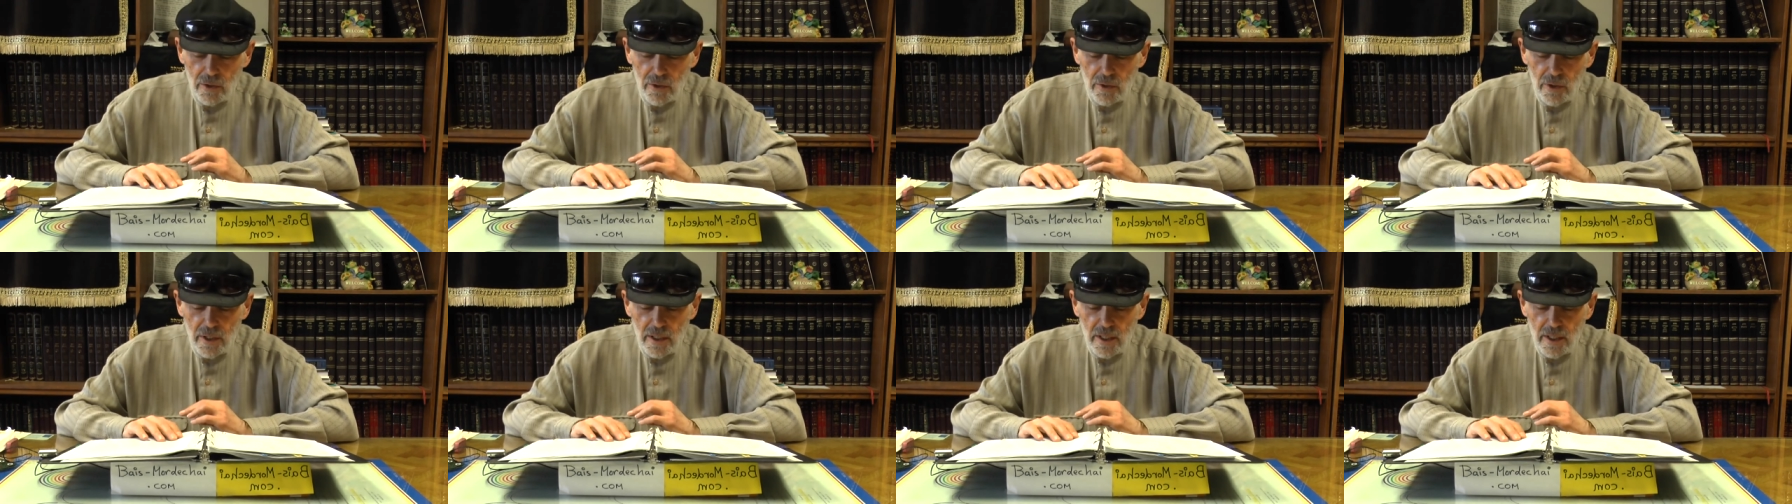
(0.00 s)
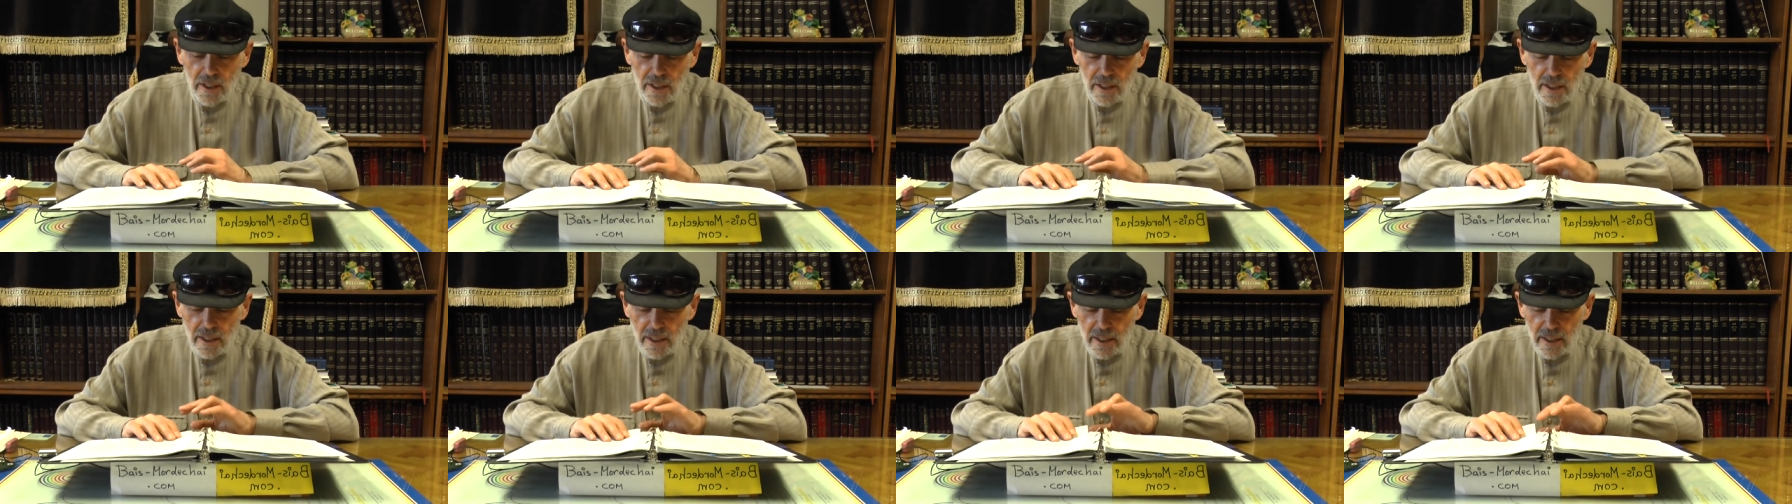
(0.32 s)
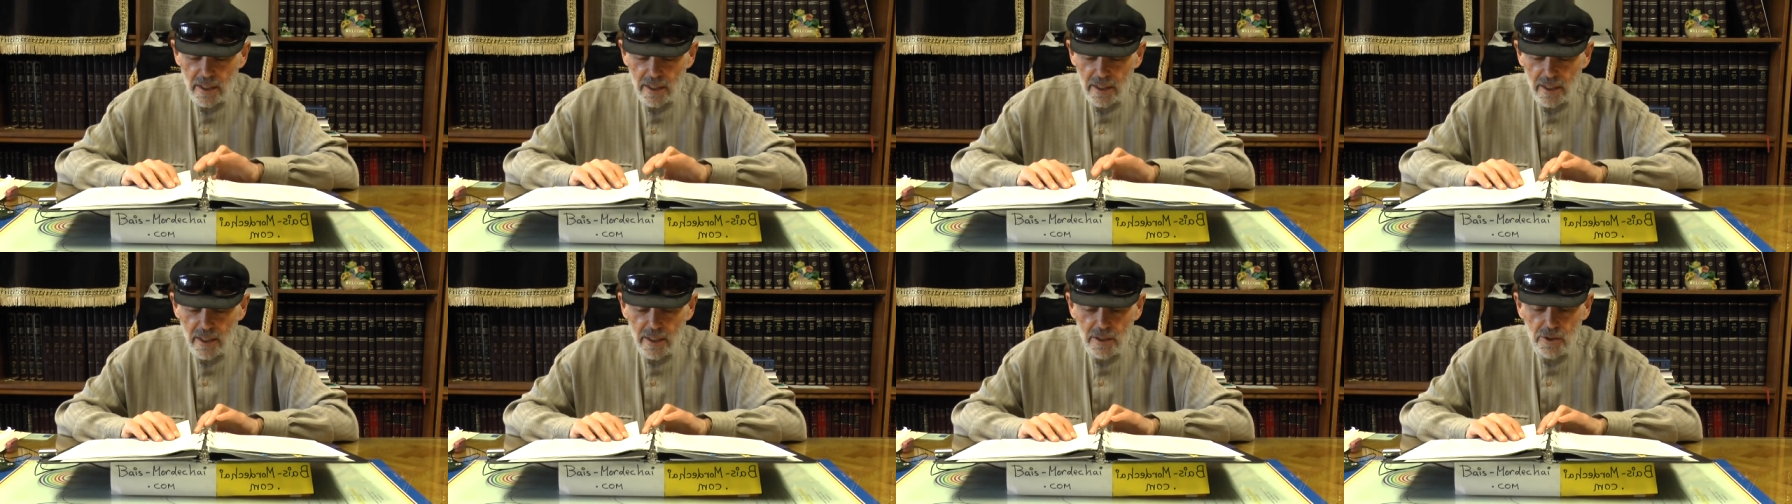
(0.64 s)
The
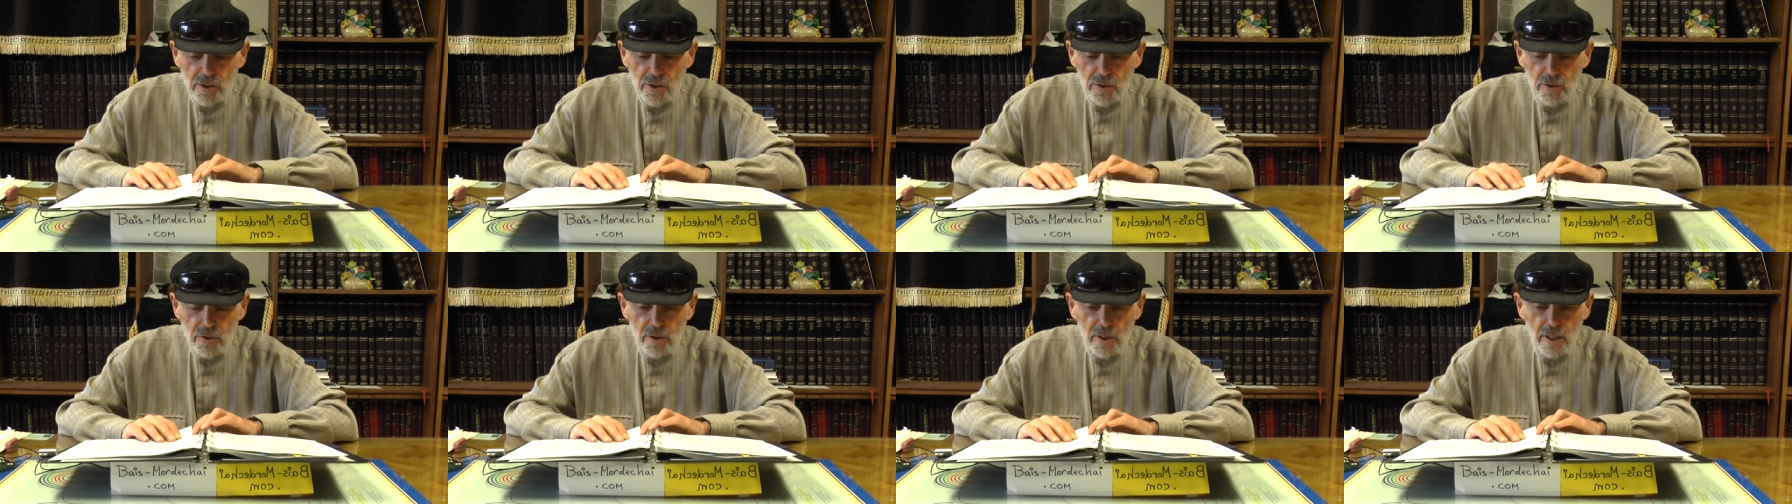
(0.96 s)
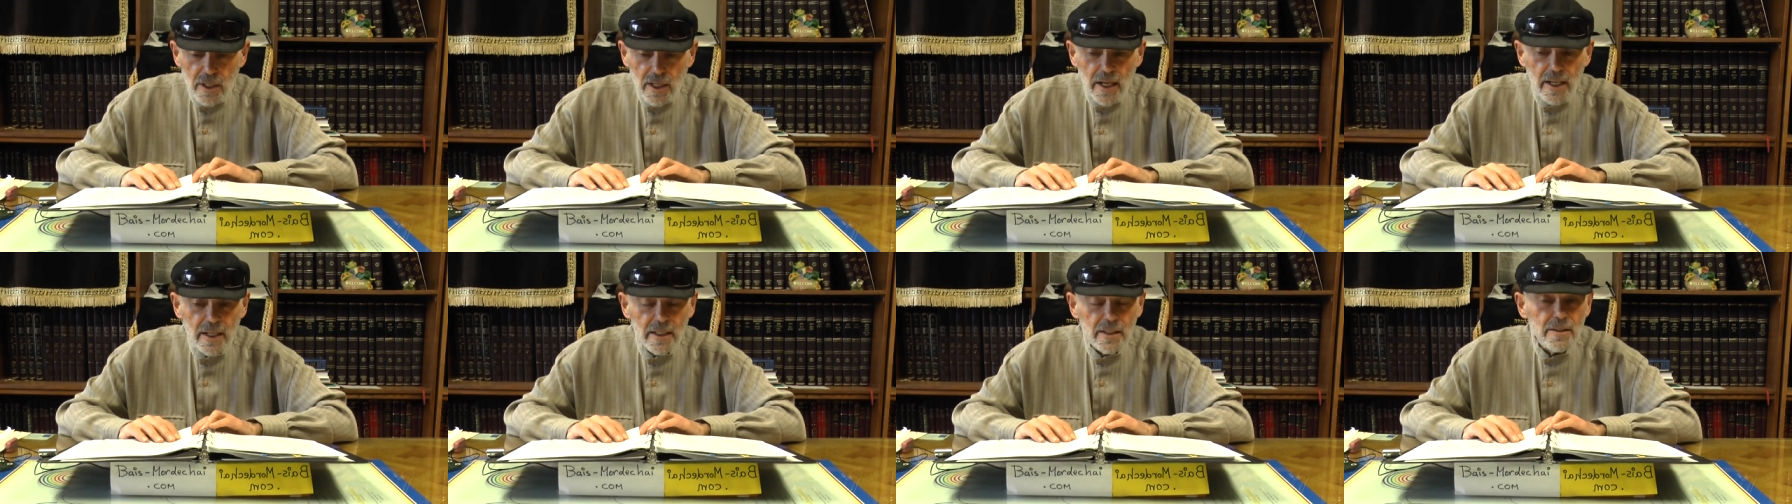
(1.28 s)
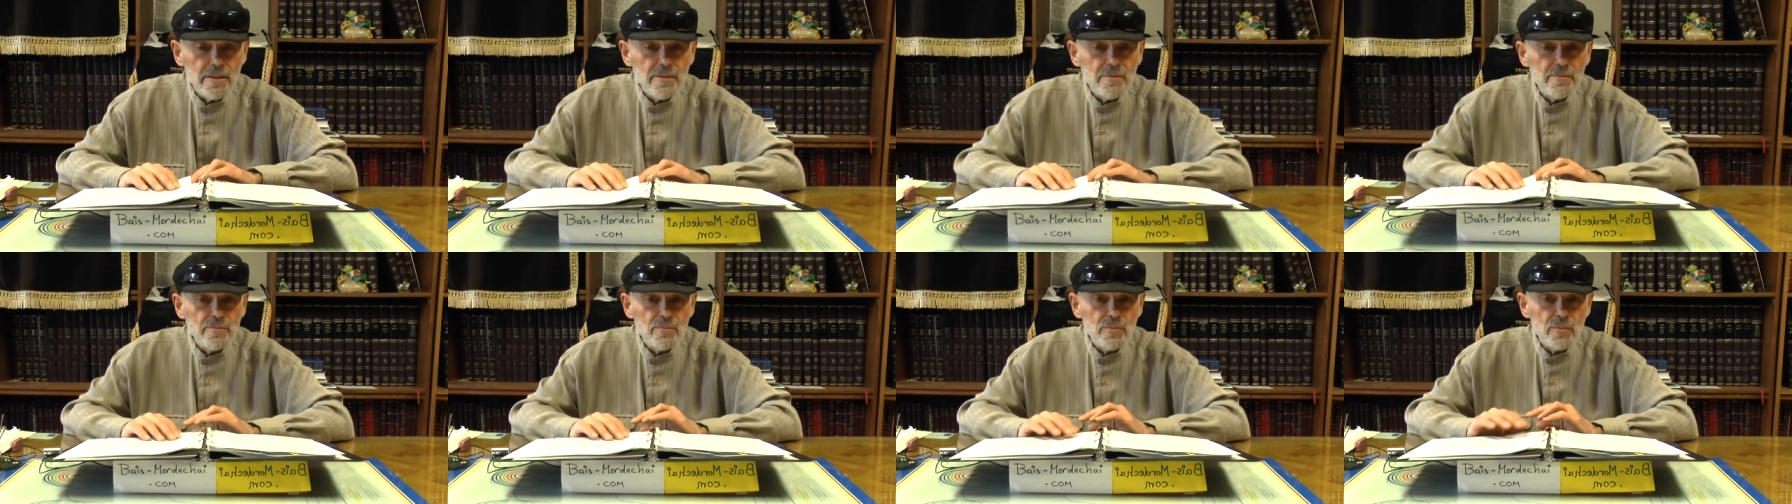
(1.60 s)
uh, lecture tonight